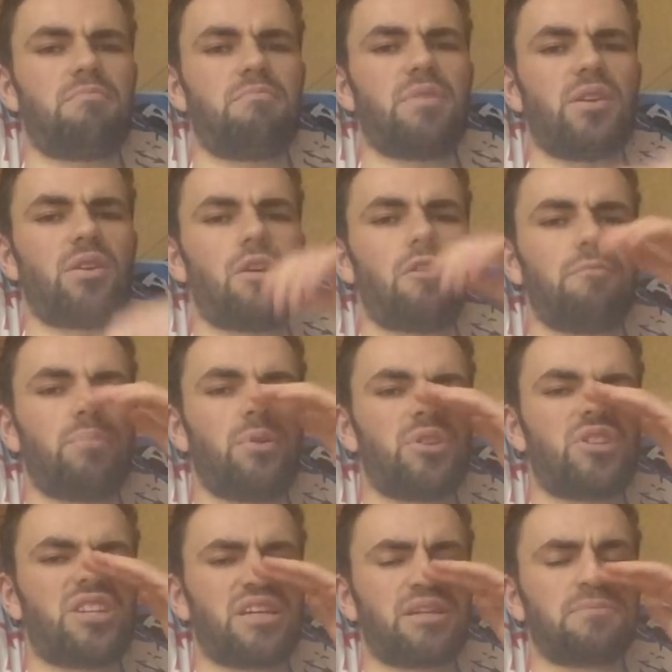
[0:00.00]
bit off
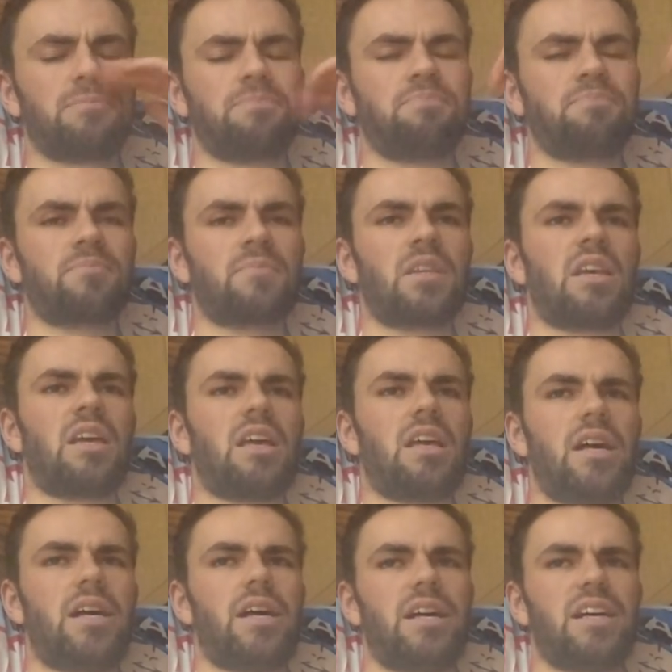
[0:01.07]
putting.
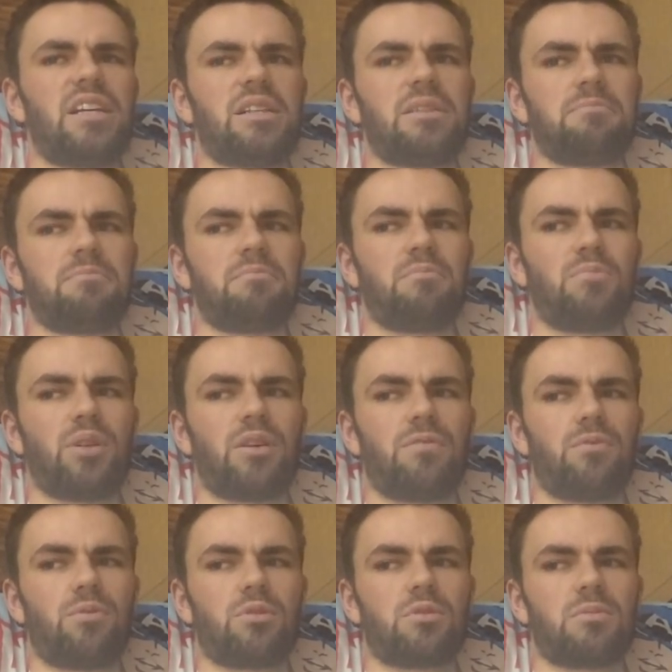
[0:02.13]
Um, but I
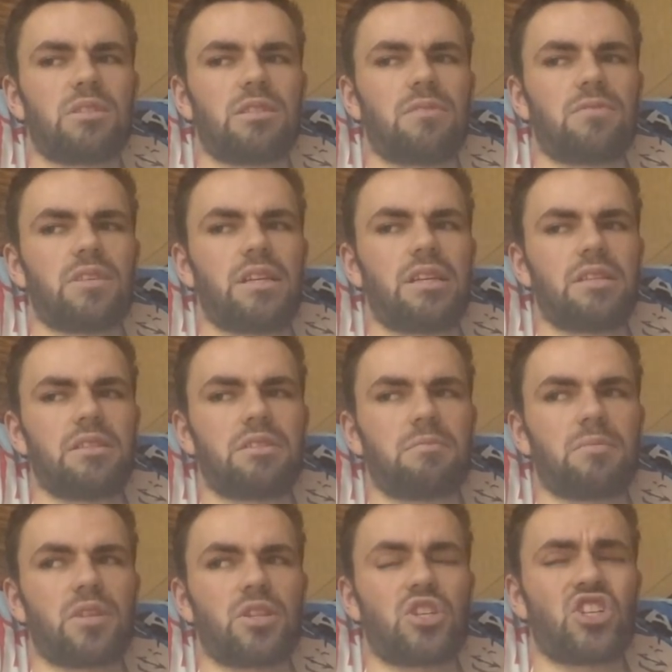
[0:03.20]
forced myself to eat
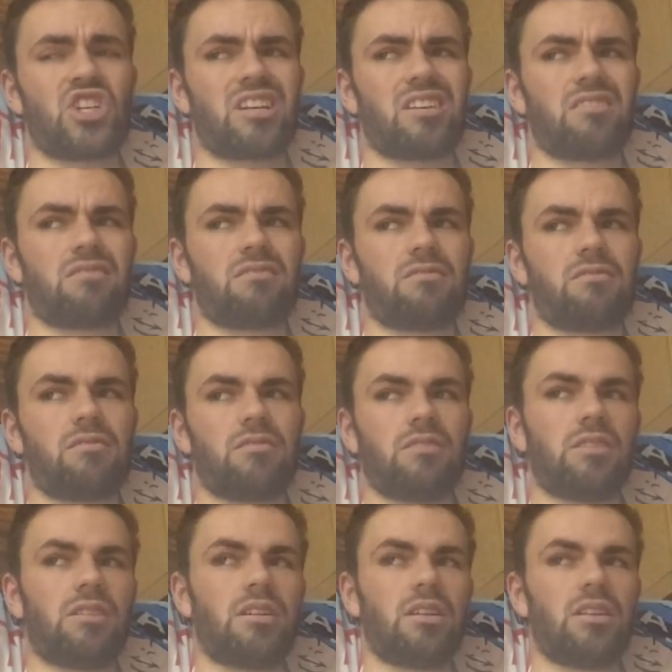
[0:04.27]
some of the chicken.
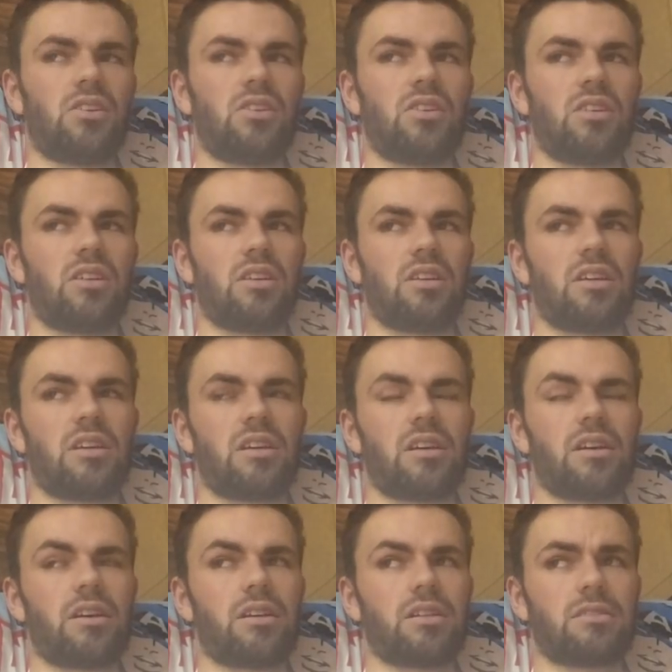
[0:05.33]

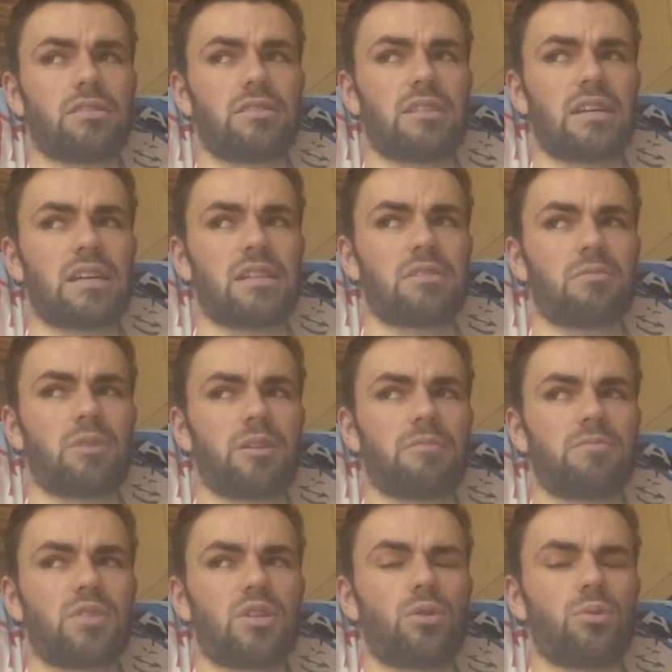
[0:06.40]
Uh, had some like
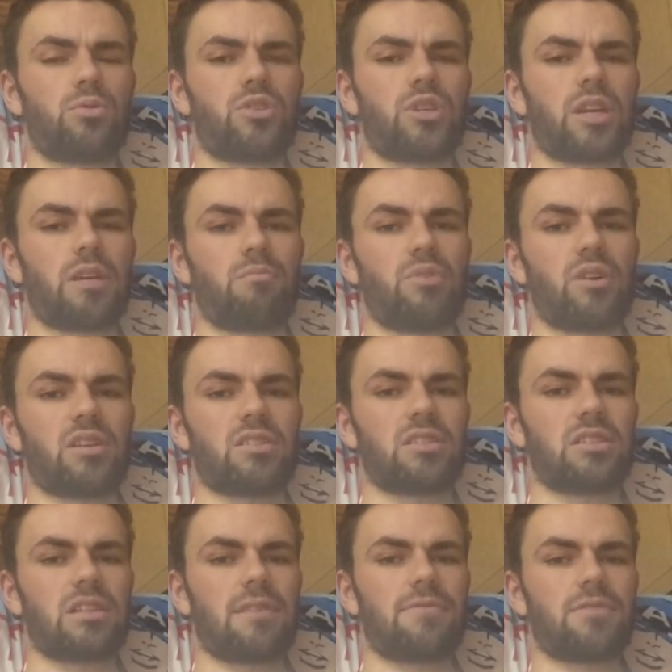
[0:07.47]
cold chicken breast
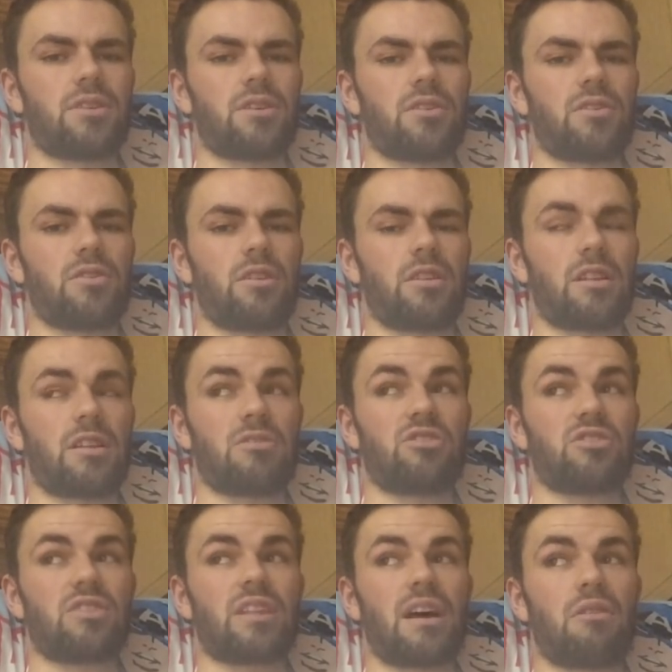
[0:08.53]
this afternoon, and then
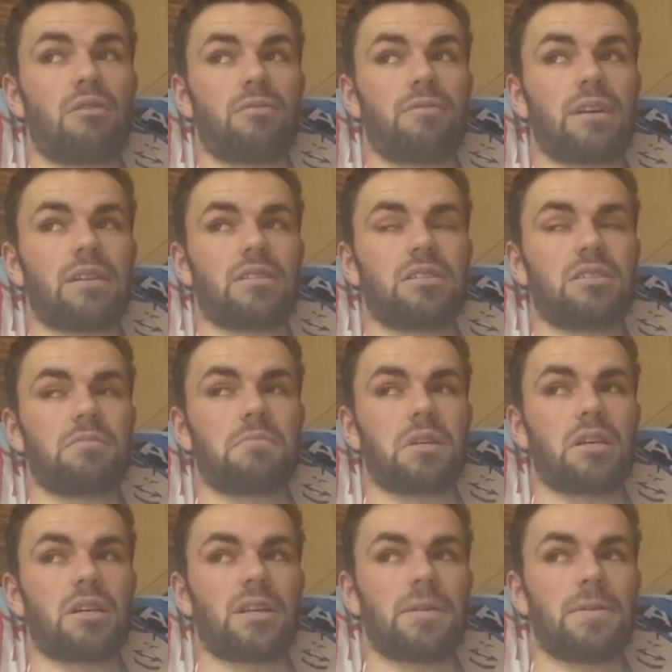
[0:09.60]
just now I've had some
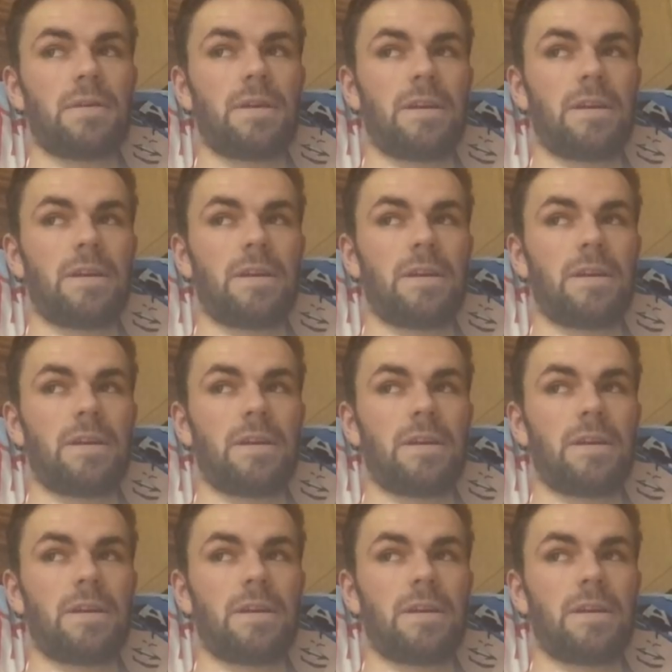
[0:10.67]
uh,